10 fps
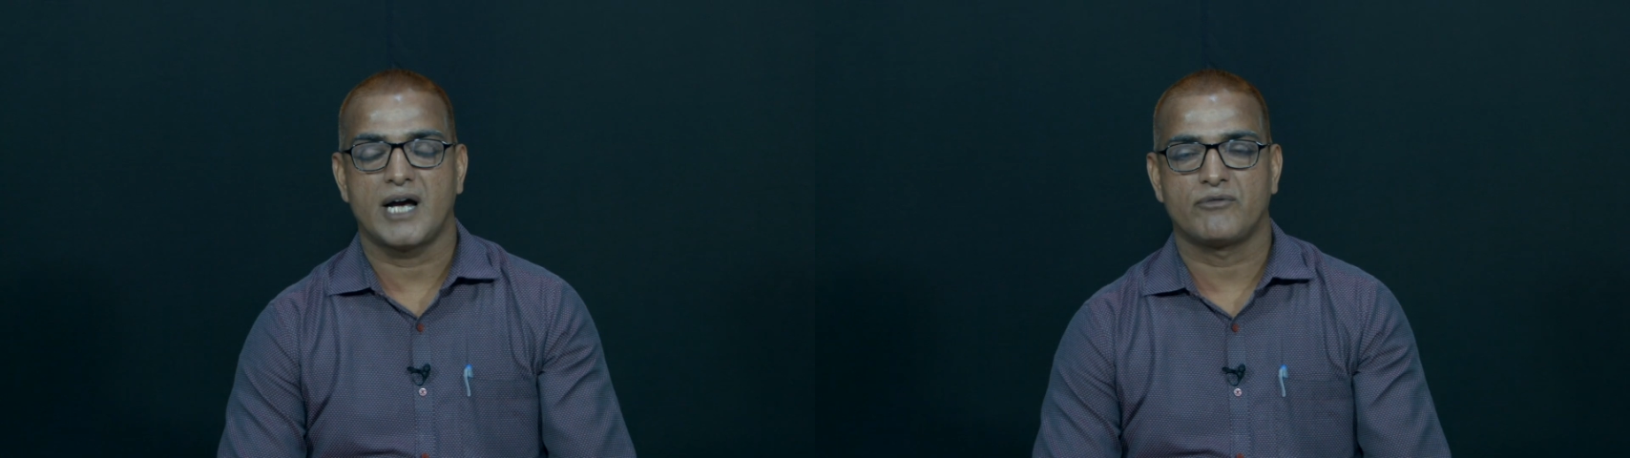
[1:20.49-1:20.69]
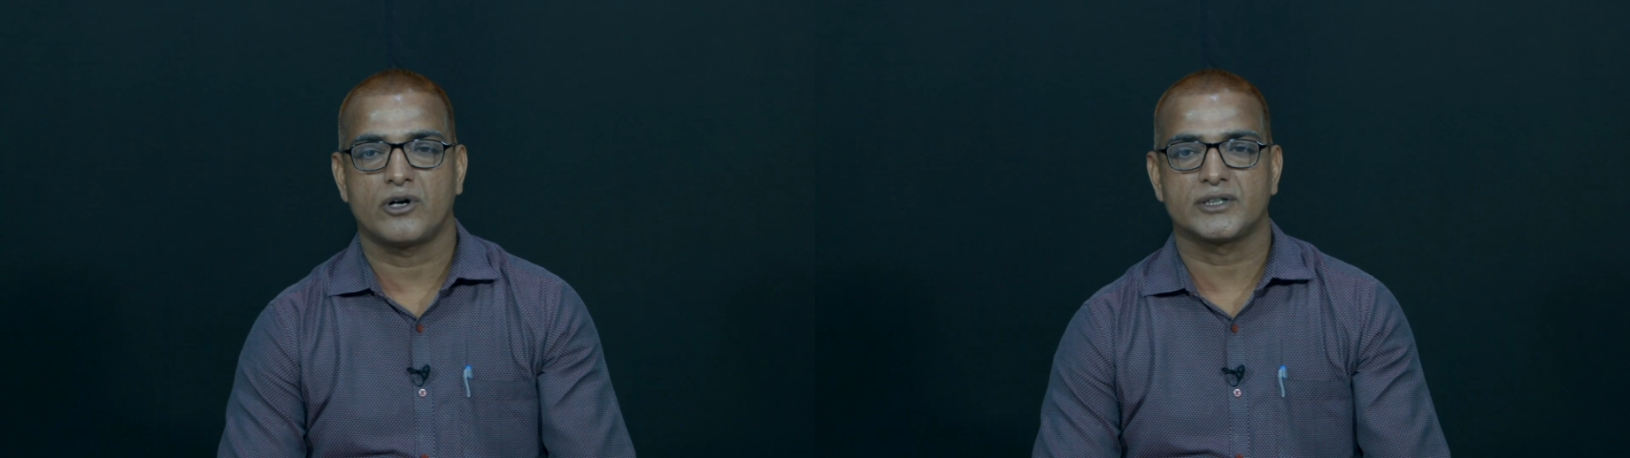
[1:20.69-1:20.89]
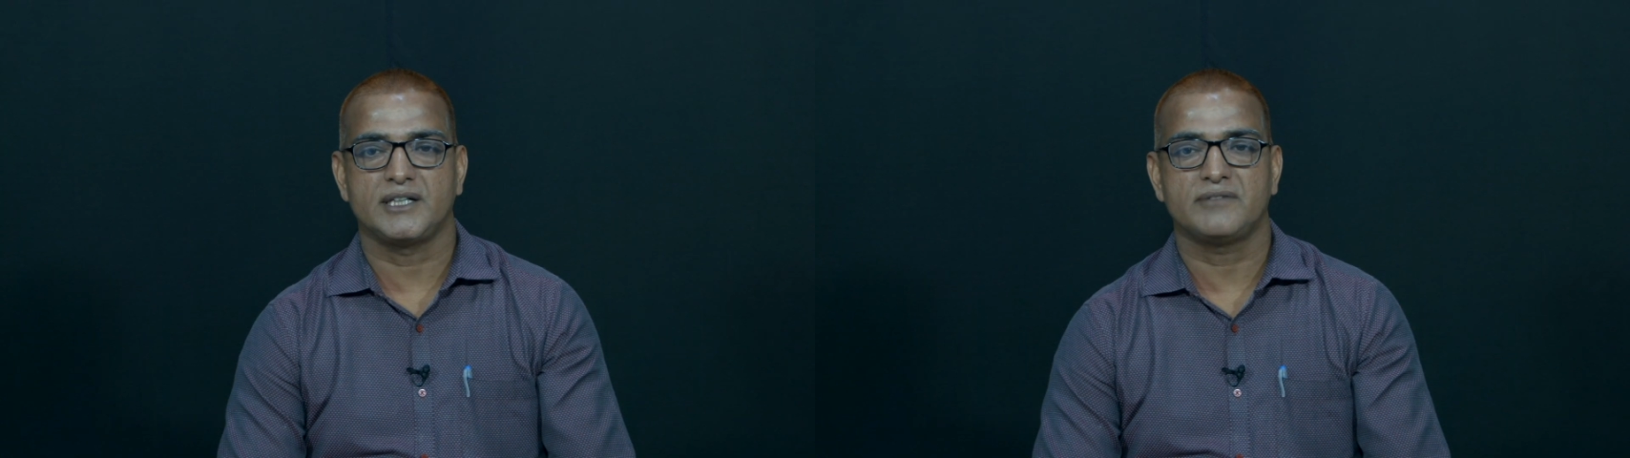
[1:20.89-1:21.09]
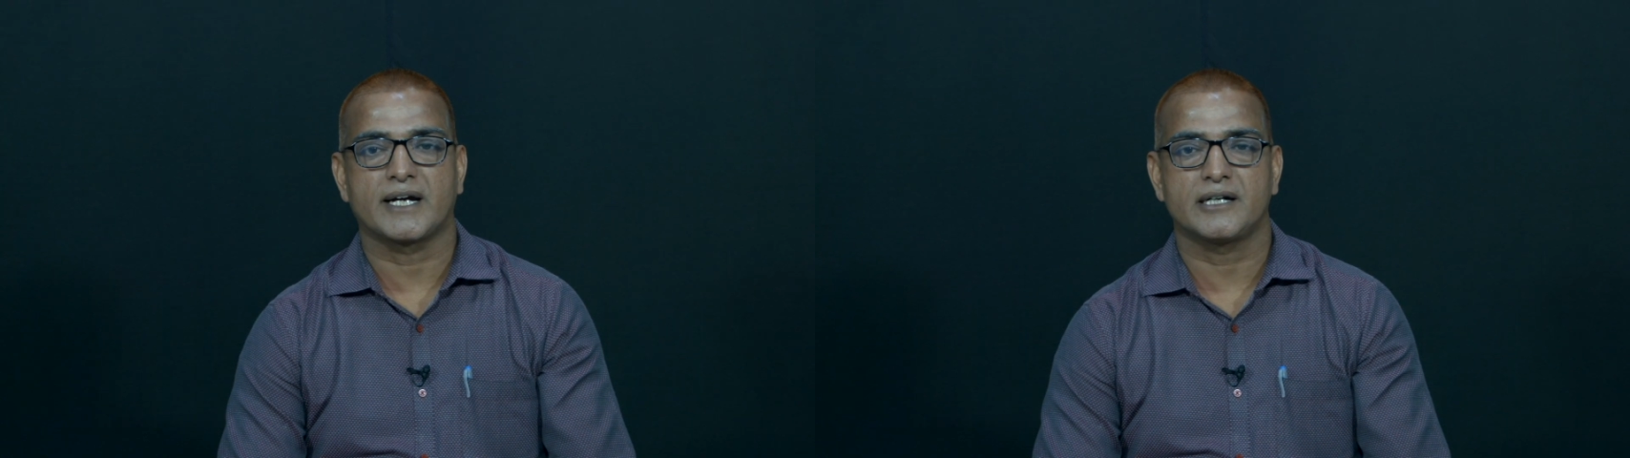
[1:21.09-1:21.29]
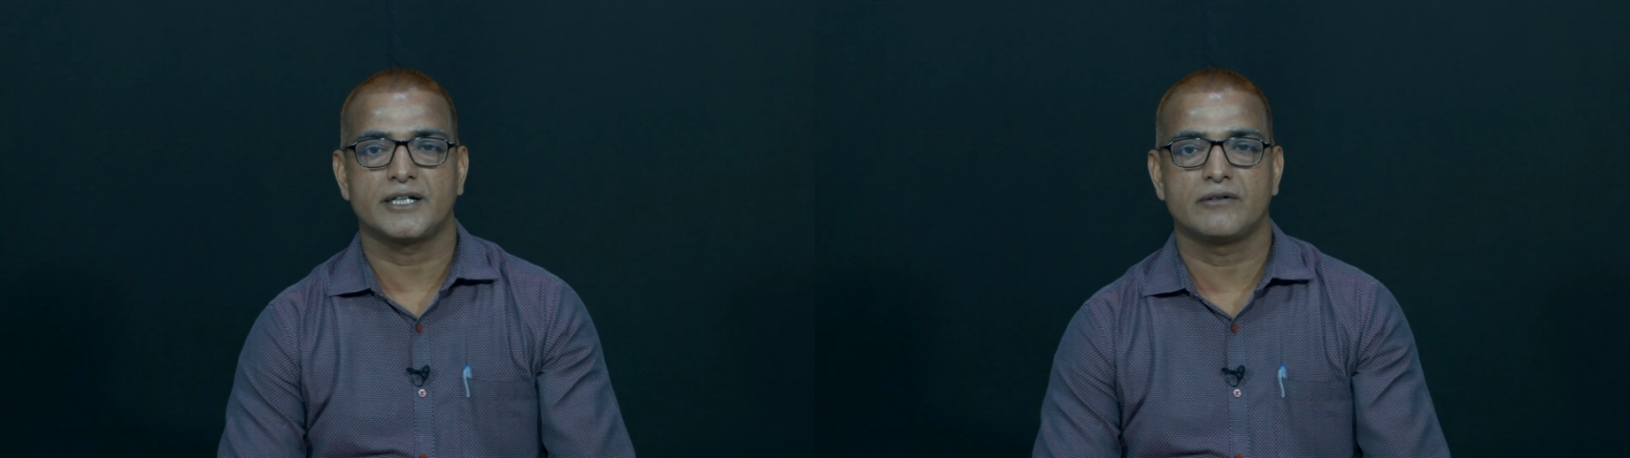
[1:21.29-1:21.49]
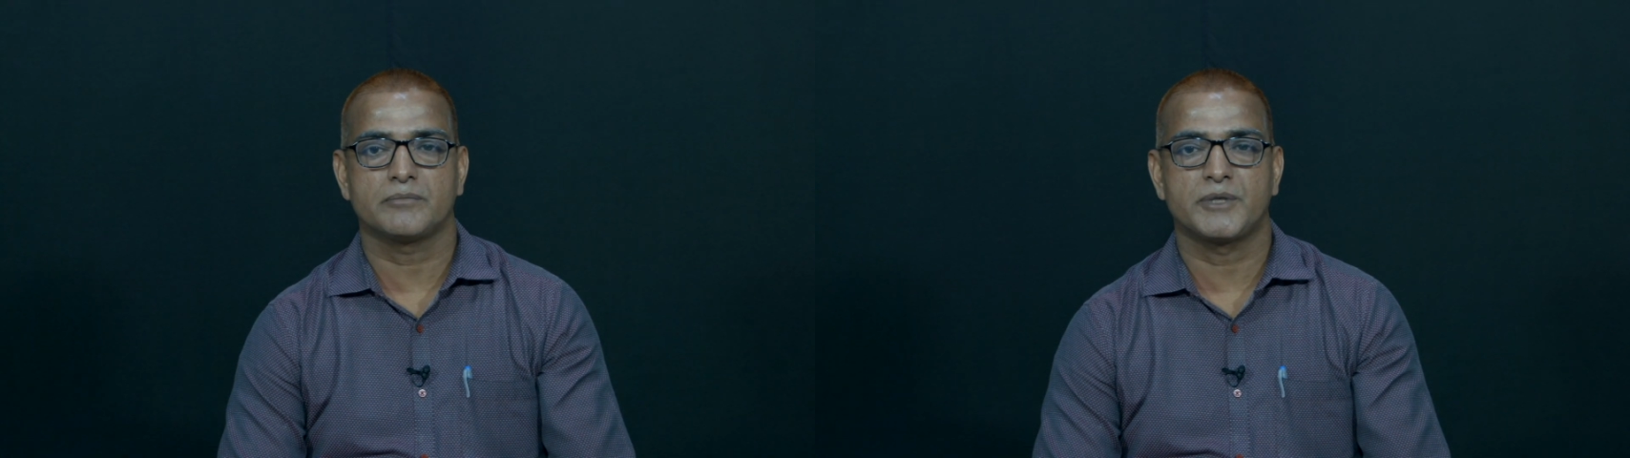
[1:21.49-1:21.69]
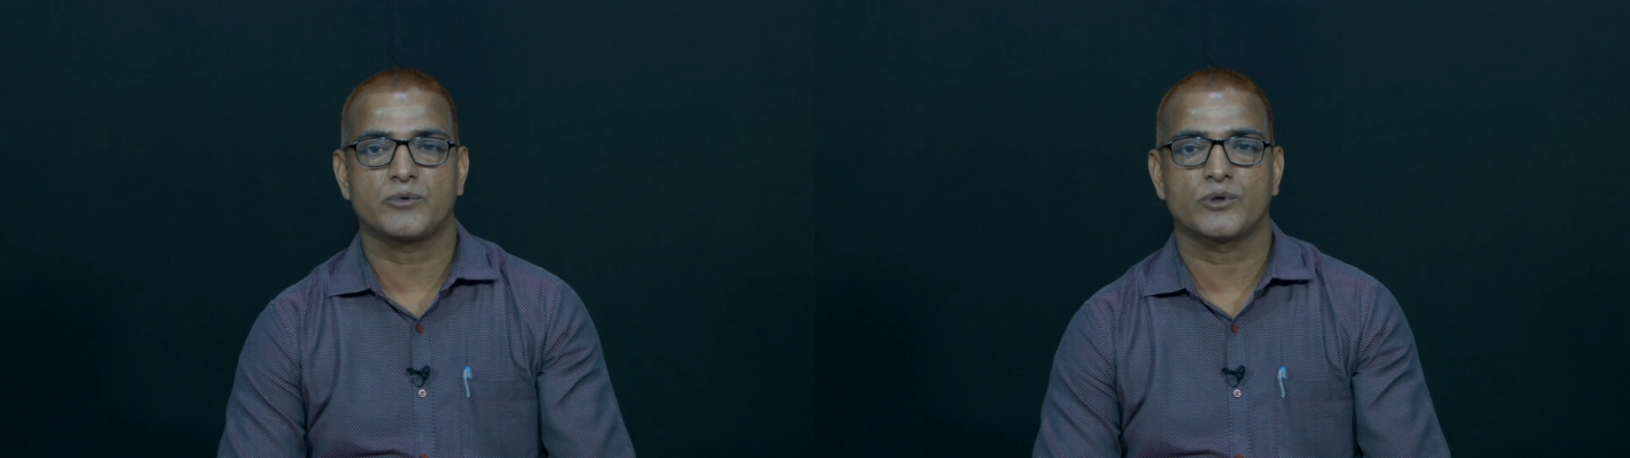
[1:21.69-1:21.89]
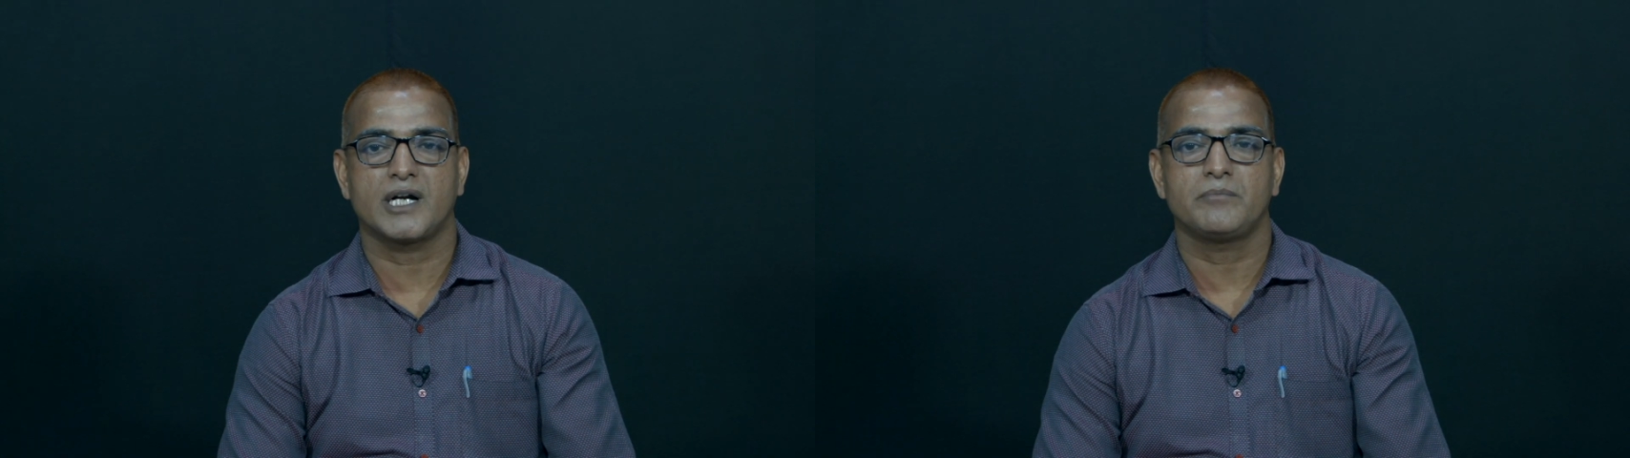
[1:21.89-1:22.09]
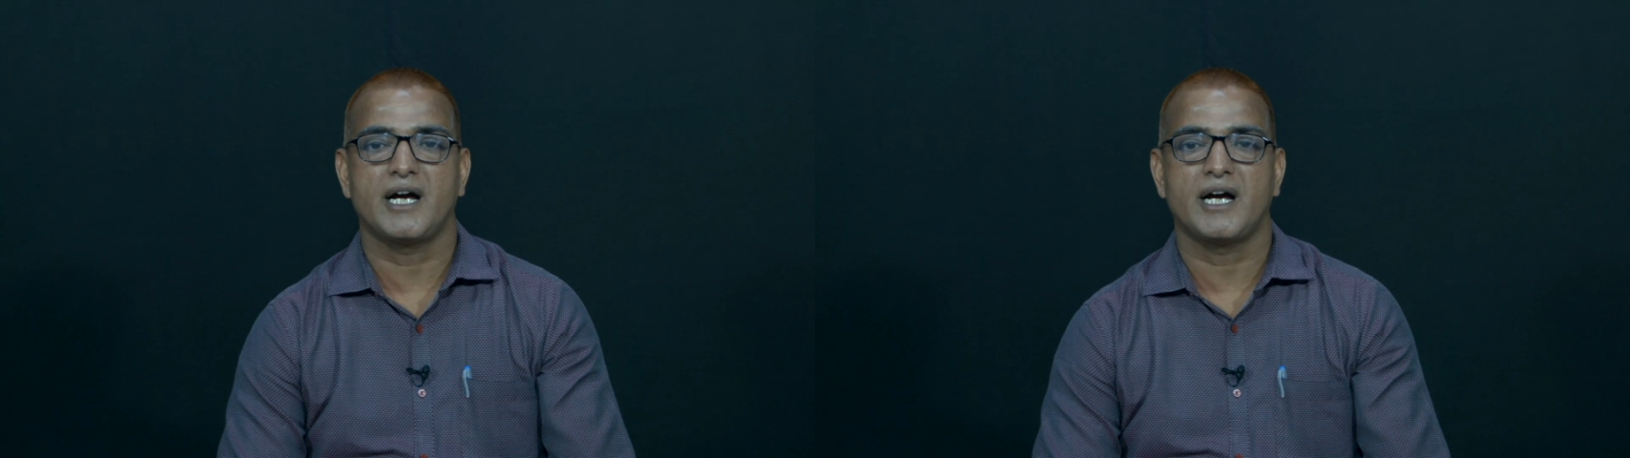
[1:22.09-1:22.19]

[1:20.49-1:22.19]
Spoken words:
for the faculty development program